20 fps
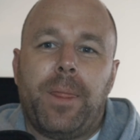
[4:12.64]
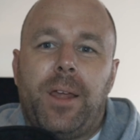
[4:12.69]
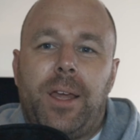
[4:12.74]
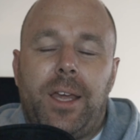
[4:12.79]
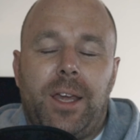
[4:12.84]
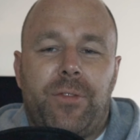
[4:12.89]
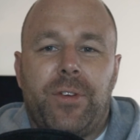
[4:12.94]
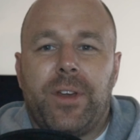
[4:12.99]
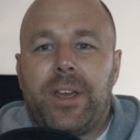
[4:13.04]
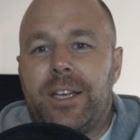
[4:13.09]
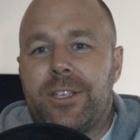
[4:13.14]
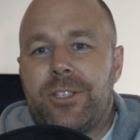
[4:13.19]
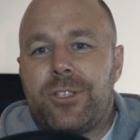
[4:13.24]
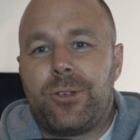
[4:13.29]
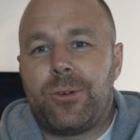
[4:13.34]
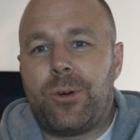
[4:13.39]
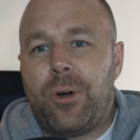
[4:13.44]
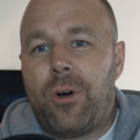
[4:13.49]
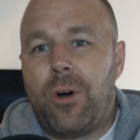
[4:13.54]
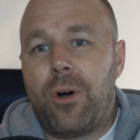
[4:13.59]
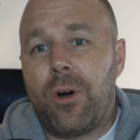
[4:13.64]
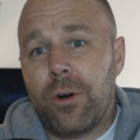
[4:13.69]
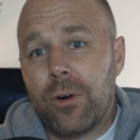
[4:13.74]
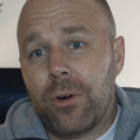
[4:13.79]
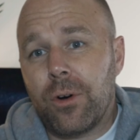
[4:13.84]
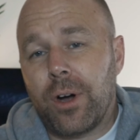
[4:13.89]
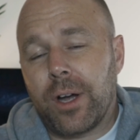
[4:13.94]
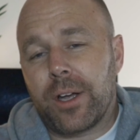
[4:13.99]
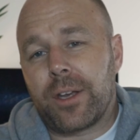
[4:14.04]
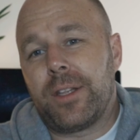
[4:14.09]
if it gets too hot,
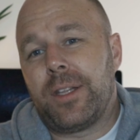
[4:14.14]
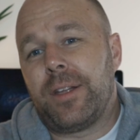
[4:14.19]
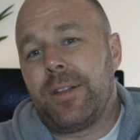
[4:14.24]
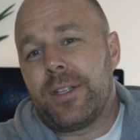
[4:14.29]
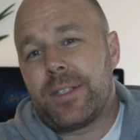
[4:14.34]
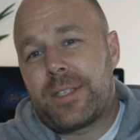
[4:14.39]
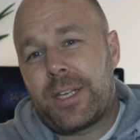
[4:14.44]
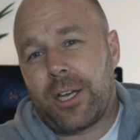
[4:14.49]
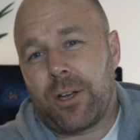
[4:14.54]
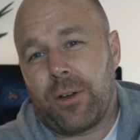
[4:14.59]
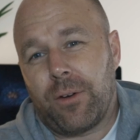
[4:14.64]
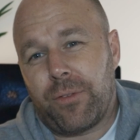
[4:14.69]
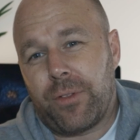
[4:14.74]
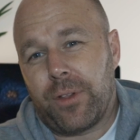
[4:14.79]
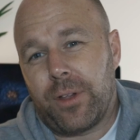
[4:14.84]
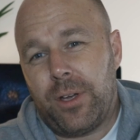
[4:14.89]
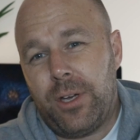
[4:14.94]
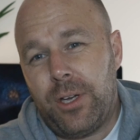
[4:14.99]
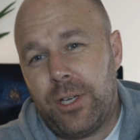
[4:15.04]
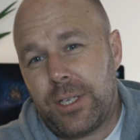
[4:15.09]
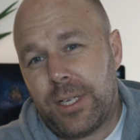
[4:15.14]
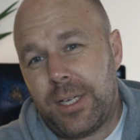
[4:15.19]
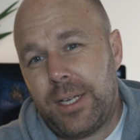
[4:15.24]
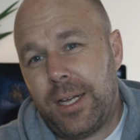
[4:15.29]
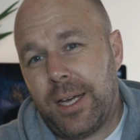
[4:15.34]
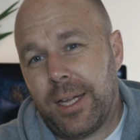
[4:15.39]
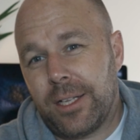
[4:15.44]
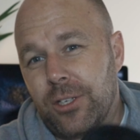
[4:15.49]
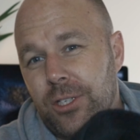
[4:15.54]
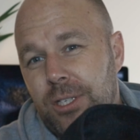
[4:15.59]
I can either take off the
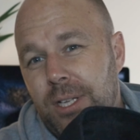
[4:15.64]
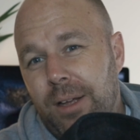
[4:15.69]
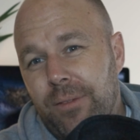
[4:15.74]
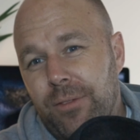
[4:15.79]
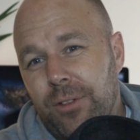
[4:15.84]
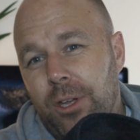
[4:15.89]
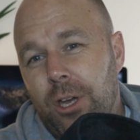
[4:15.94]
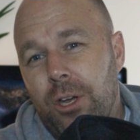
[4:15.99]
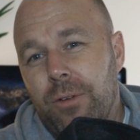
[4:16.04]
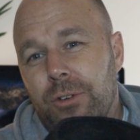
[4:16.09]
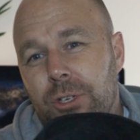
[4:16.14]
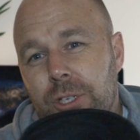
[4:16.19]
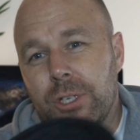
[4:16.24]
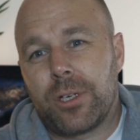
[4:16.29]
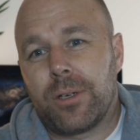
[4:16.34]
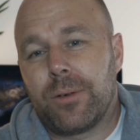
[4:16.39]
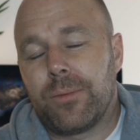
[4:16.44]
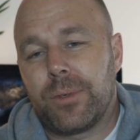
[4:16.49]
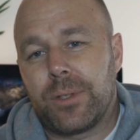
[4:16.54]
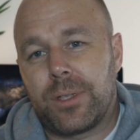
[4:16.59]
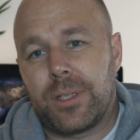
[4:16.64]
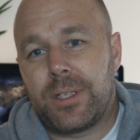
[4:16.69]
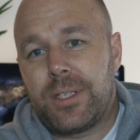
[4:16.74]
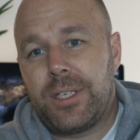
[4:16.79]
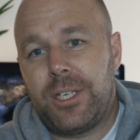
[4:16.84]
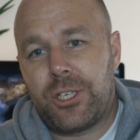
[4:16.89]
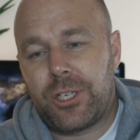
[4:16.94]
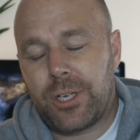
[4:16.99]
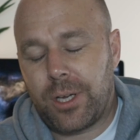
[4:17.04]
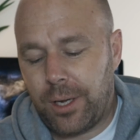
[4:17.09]
hoodie and just have the overshirt with the
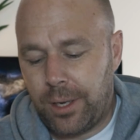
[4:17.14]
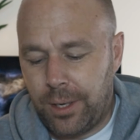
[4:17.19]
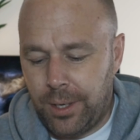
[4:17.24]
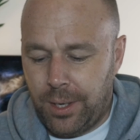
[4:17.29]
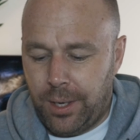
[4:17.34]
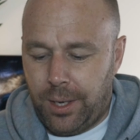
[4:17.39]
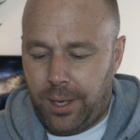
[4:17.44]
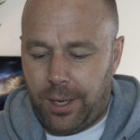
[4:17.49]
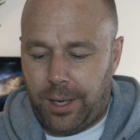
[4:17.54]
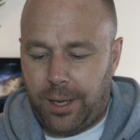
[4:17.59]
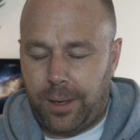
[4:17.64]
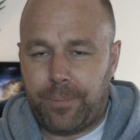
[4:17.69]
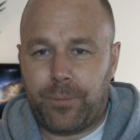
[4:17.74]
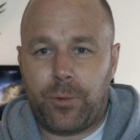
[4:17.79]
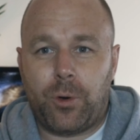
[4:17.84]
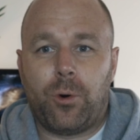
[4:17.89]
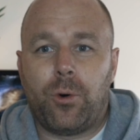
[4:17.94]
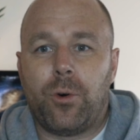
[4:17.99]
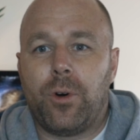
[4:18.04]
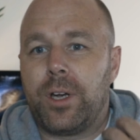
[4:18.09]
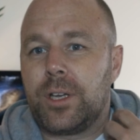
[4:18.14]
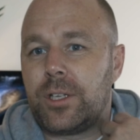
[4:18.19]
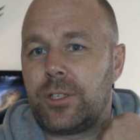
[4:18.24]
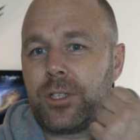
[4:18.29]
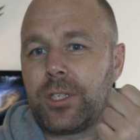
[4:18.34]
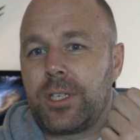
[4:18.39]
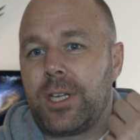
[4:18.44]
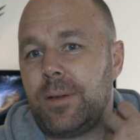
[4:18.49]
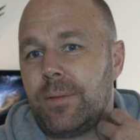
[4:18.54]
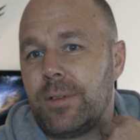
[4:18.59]
t-shirt, or I can
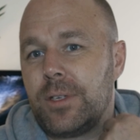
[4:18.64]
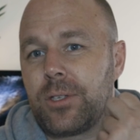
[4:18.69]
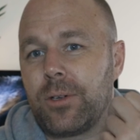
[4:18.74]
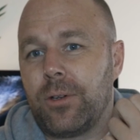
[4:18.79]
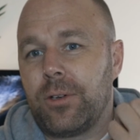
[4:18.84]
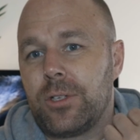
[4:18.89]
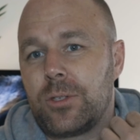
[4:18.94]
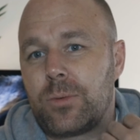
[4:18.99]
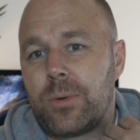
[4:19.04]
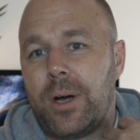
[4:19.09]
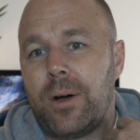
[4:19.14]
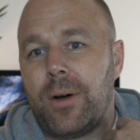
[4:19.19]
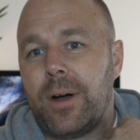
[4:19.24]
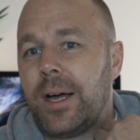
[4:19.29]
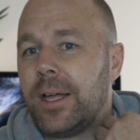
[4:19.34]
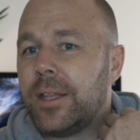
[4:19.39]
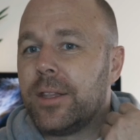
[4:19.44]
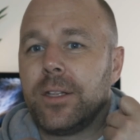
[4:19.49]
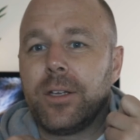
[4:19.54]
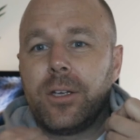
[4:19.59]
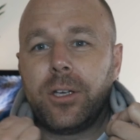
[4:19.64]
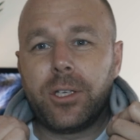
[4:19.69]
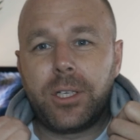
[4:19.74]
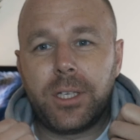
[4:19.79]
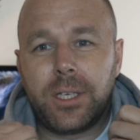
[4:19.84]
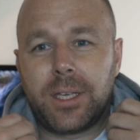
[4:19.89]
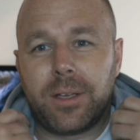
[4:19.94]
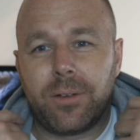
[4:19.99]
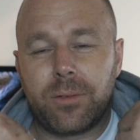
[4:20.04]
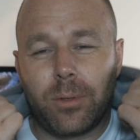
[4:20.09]
just keep this on as well, and the
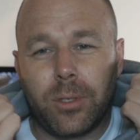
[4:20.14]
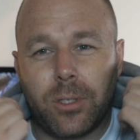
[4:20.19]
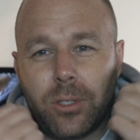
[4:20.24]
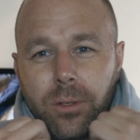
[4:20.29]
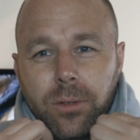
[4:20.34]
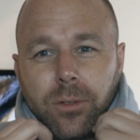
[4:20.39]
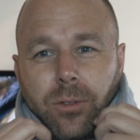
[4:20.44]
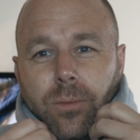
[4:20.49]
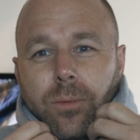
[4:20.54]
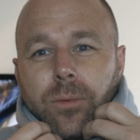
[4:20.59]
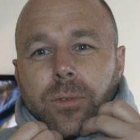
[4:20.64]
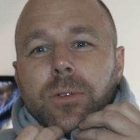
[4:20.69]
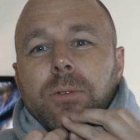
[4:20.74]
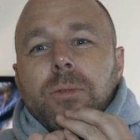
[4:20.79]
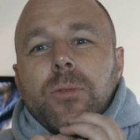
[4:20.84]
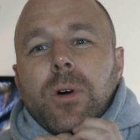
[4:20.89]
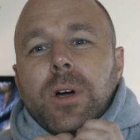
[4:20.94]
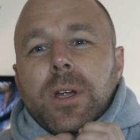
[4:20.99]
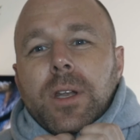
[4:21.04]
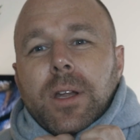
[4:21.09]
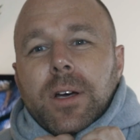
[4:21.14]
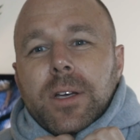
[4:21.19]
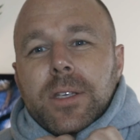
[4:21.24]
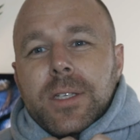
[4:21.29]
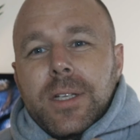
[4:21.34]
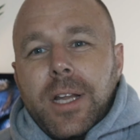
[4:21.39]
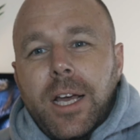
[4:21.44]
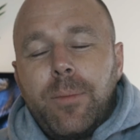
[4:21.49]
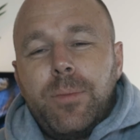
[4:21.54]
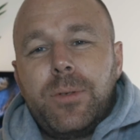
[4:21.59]
hoodie gives me sort of quite nice
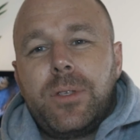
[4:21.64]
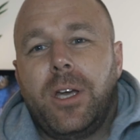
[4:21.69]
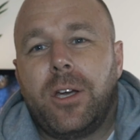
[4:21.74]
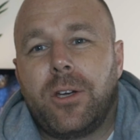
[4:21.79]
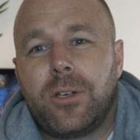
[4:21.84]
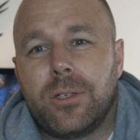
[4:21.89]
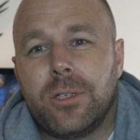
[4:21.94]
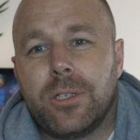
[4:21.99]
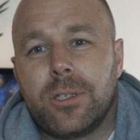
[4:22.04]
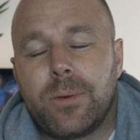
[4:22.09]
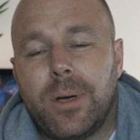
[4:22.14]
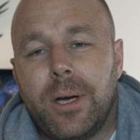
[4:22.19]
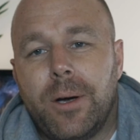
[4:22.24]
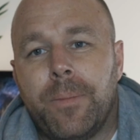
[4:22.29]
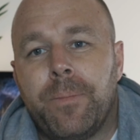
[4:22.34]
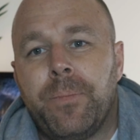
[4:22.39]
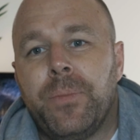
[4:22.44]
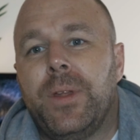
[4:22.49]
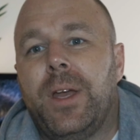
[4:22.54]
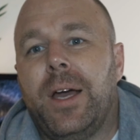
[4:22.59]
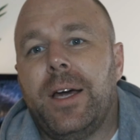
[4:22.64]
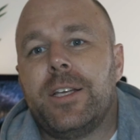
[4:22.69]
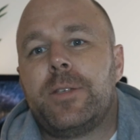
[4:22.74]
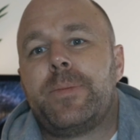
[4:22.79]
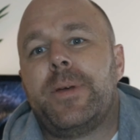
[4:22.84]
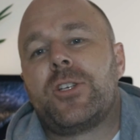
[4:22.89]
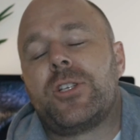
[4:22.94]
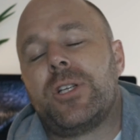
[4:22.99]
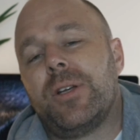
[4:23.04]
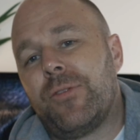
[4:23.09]
neck protection as well. And
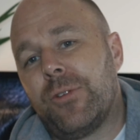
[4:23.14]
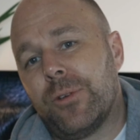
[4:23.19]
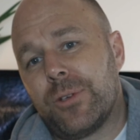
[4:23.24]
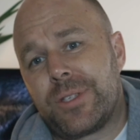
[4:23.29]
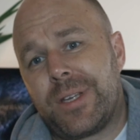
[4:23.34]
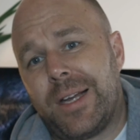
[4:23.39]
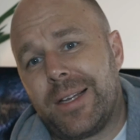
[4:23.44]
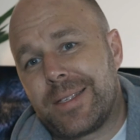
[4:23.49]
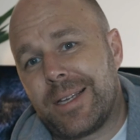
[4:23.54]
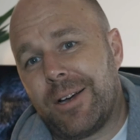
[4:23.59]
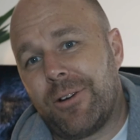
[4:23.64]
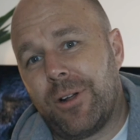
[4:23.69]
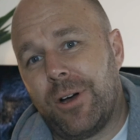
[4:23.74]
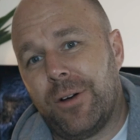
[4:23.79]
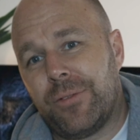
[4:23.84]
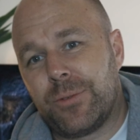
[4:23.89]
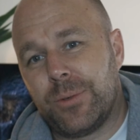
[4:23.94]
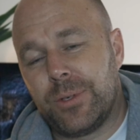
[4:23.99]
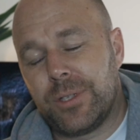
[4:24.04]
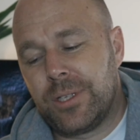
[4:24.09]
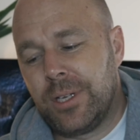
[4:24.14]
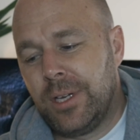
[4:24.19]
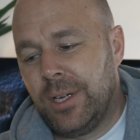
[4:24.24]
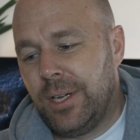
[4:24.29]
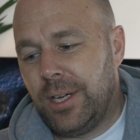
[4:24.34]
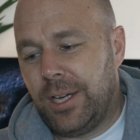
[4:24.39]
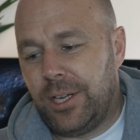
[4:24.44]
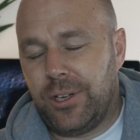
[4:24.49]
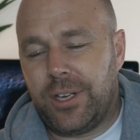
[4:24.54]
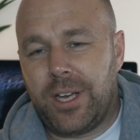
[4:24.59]
especially if you're sat down afterwards
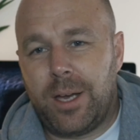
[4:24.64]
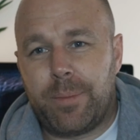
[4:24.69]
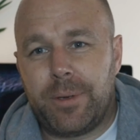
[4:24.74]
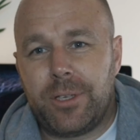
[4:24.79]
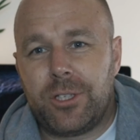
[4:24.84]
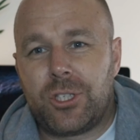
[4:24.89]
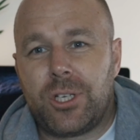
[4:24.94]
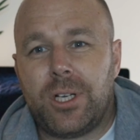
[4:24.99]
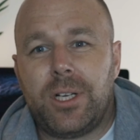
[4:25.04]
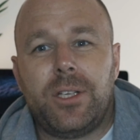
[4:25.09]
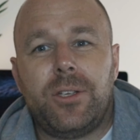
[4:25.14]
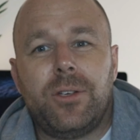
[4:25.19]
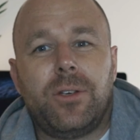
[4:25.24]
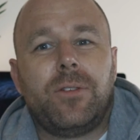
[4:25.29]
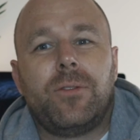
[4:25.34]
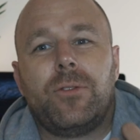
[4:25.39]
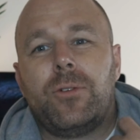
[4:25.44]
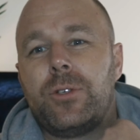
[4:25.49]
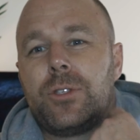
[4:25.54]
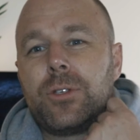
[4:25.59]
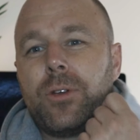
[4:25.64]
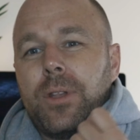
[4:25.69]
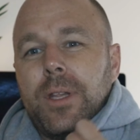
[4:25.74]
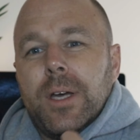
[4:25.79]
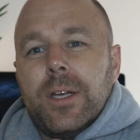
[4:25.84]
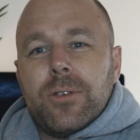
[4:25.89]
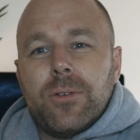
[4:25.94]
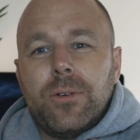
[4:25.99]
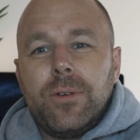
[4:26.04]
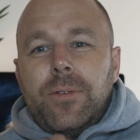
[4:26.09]
and you get a bit chilly, you've always got
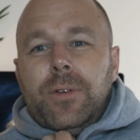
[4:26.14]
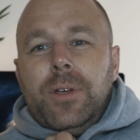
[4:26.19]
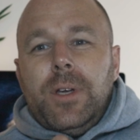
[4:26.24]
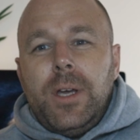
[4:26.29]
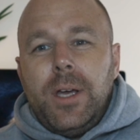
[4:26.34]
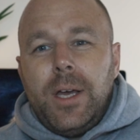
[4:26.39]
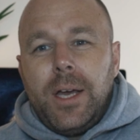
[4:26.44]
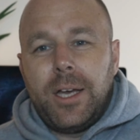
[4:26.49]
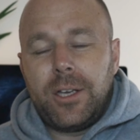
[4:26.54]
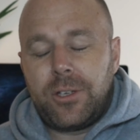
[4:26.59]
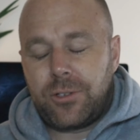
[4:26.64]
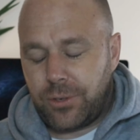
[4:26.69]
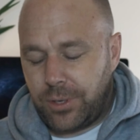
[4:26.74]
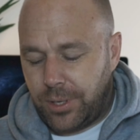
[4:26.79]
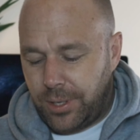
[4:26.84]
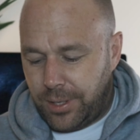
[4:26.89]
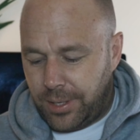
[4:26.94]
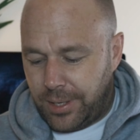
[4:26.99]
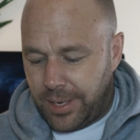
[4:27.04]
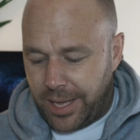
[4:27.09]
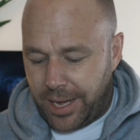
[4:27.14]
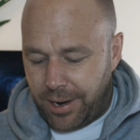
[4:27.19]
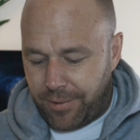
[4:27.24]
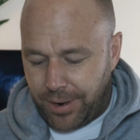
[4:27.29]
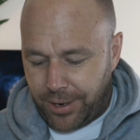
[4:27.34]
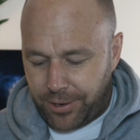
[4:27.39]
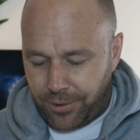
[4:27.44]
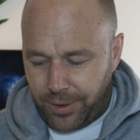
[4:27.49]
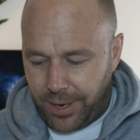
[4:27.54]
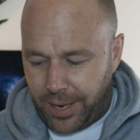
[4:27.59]
that sort of extra layer
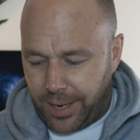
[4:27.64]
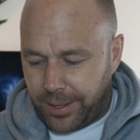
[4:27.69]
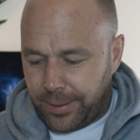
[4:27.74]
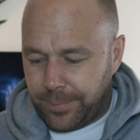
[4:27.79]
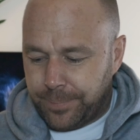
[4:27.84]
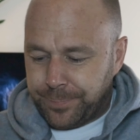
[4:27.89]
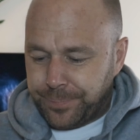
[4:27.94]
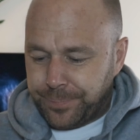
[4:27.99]
around your neck.